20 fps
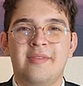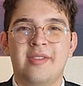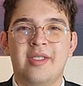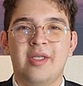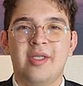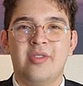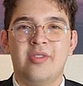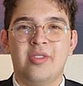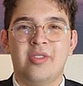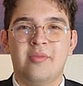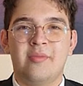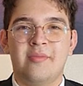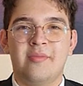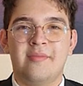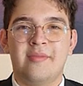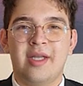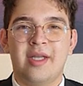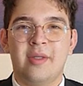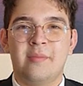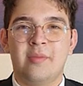launch of a
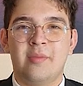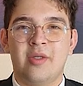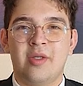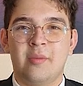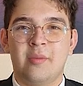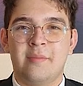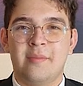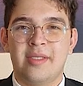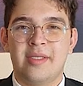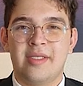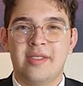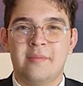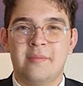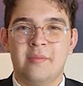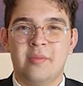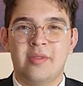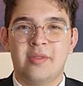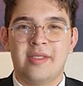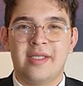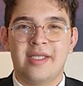fiber optic
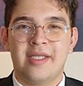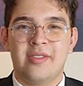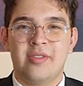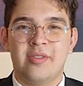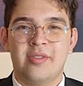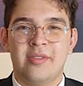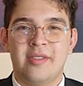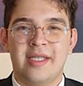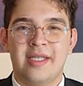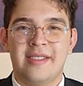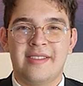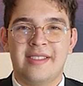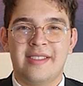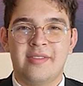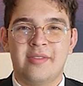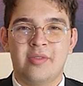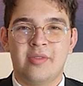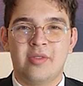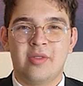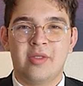communication line
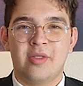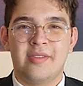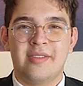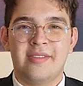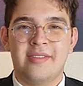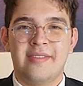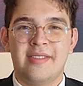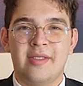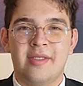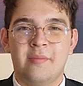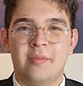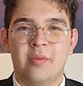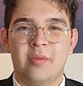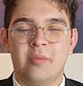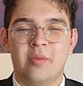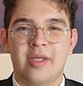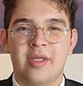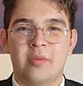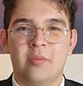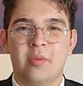and Turghundi-Sanobar
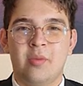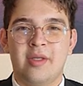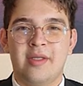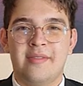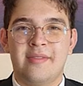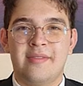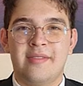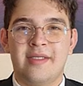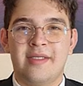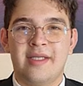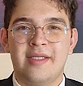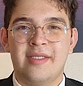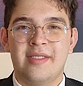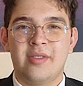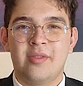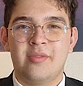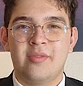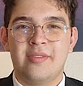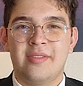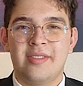Railway,
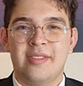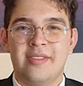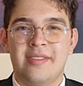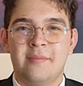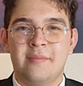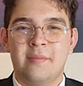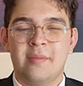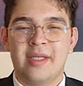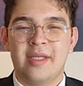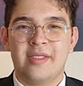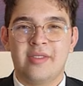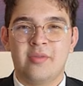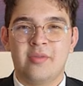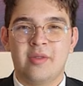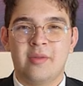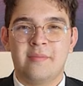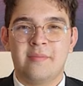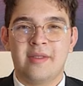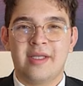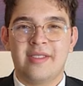electricity supply to
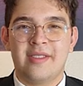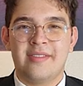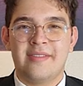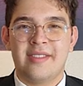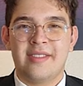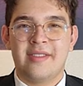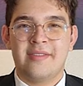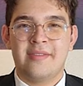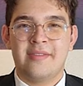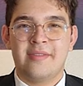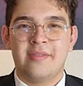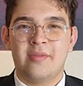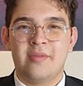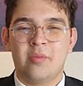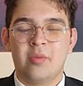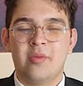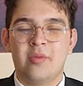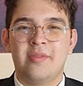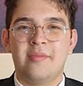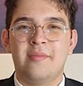Afghanistan's
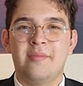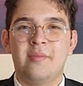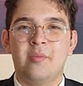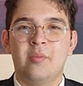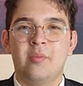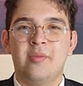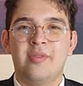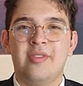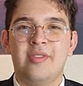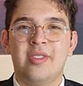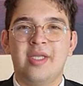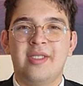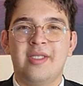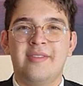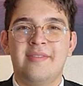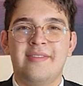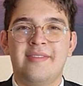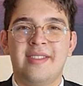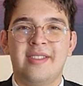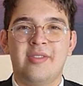Noor ul
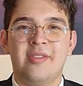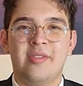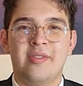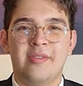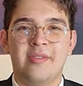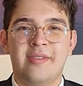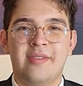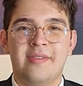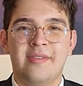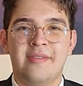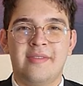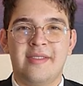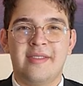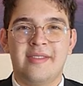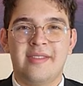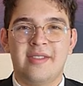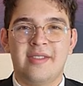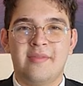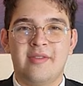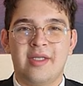Jihad station.
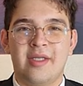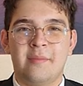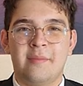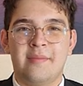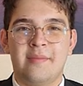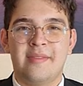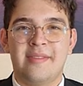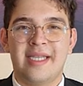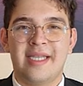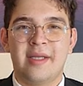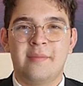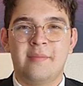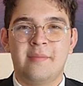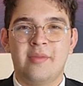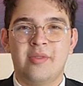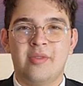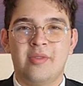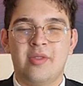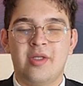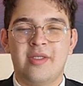These developments aim
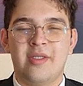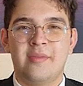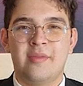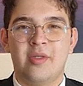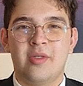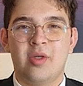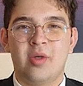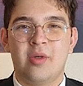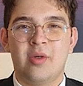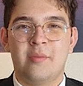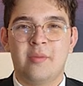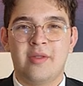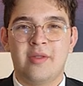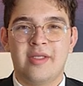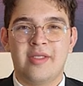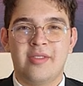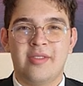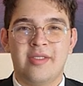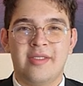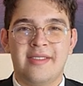to strengthen
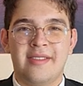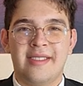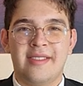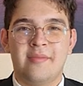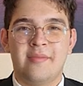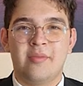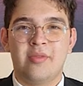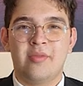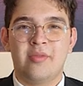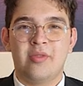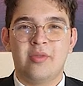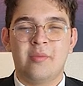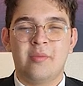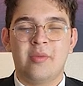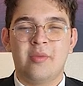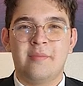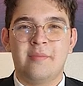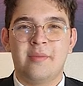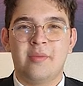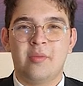cooperation and
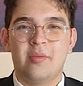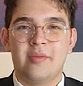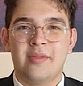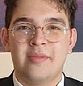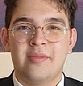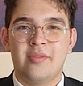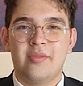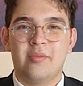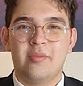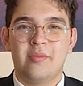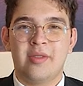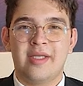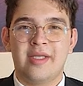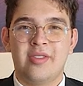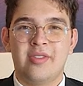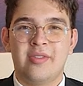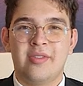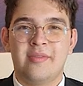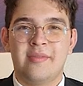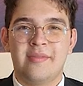infrastructure between the two
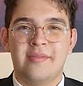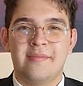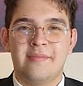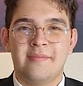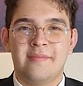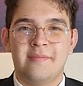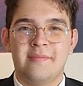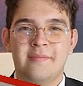nations.